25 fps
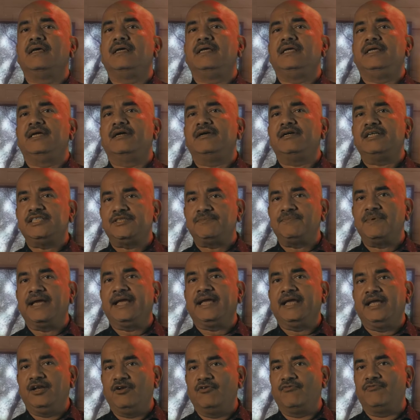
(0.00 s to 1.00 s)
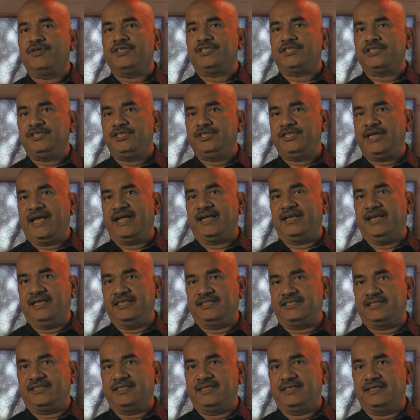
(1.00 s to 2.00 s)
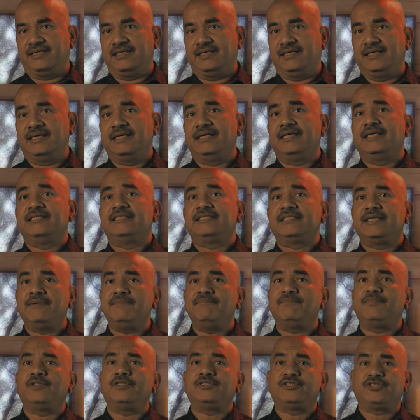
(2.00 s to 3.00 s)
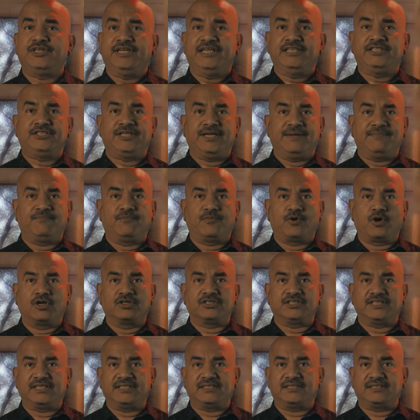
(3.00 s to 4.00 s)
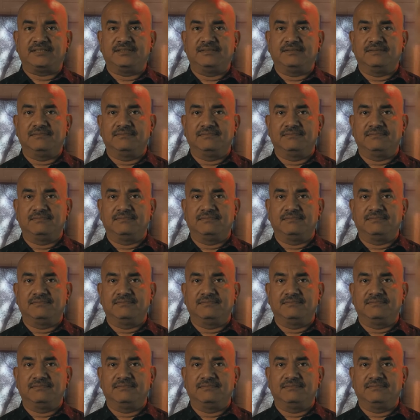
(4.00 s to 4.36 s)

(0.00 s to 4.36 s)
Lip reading: Here is my innovation checklist. Simple three-step process.